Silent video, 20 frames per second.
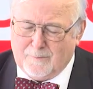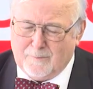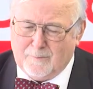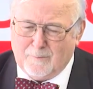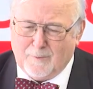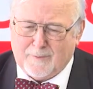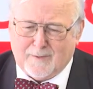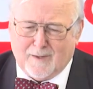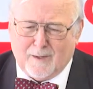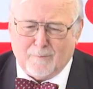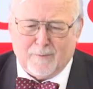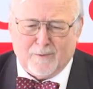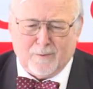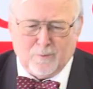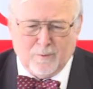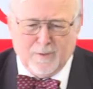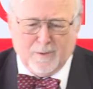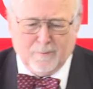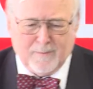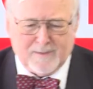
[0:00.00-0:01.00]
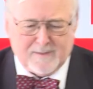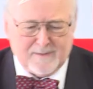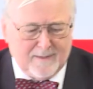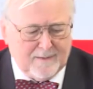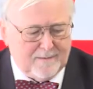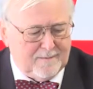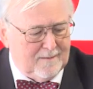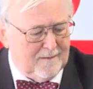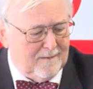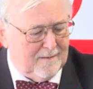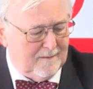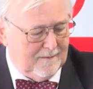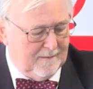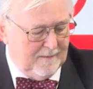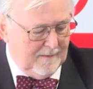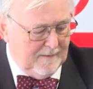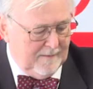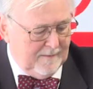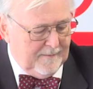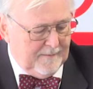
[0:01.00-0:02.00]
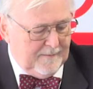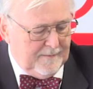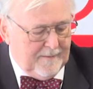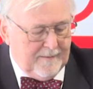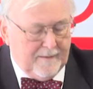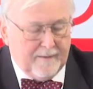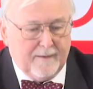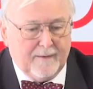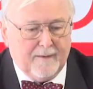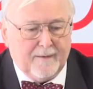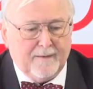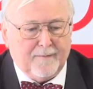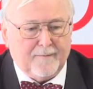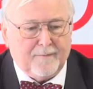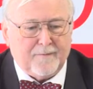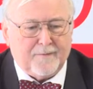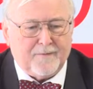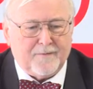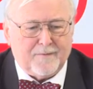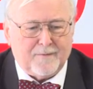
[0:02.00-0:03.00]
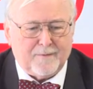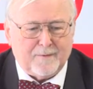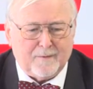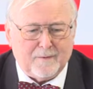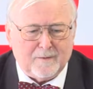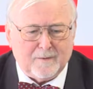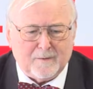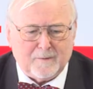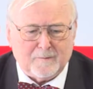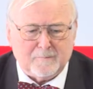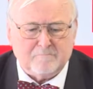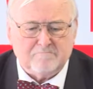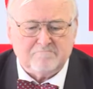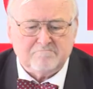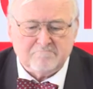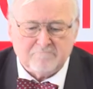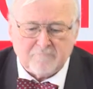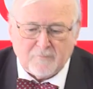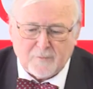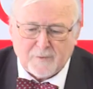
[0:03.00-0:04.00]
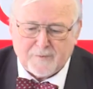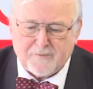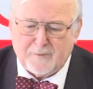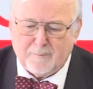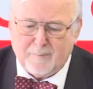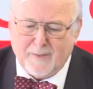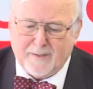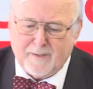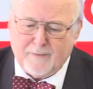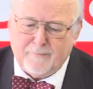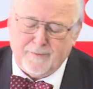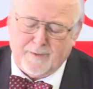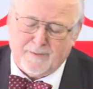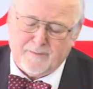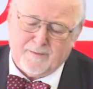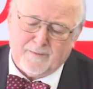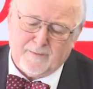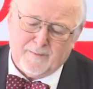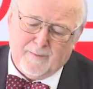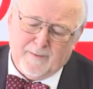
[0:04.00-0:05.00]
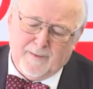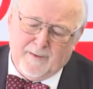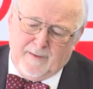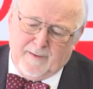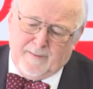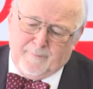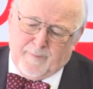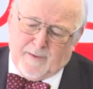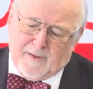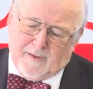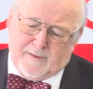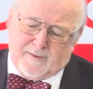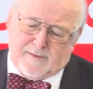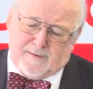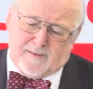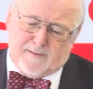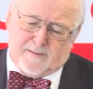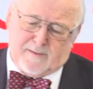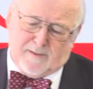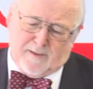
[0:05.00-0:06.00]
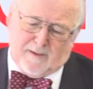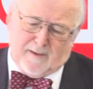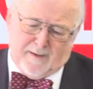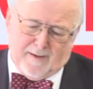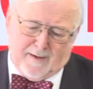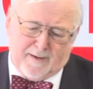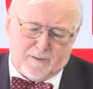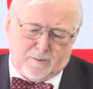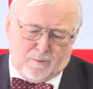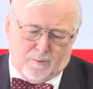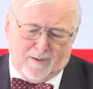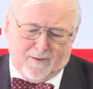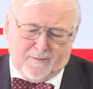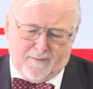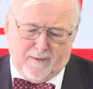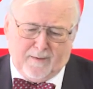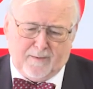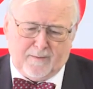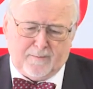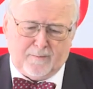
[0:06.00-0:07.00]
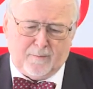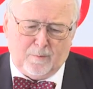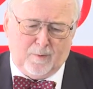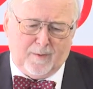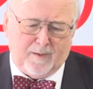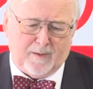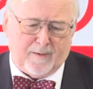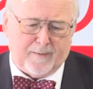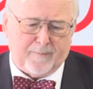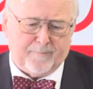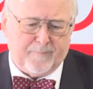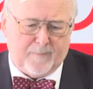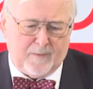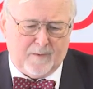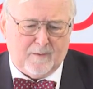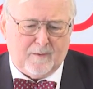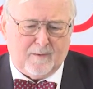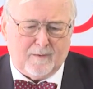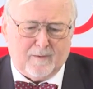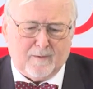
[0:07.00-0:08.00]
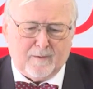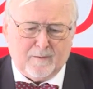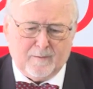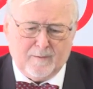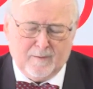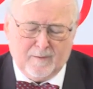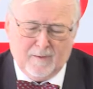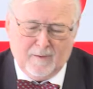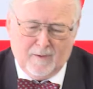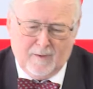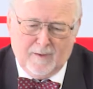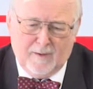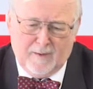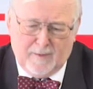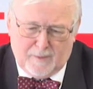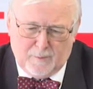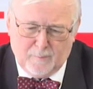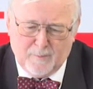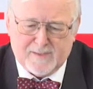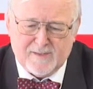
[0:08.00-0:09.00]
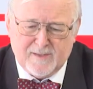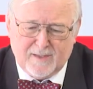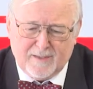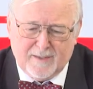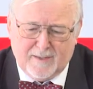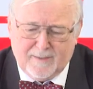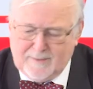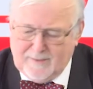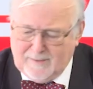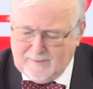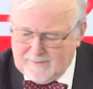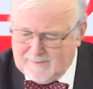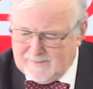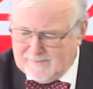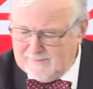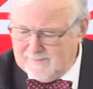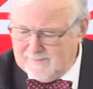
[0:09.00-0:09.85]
What are we doing with that? And what's the benefit? And these are actual things we are investigating.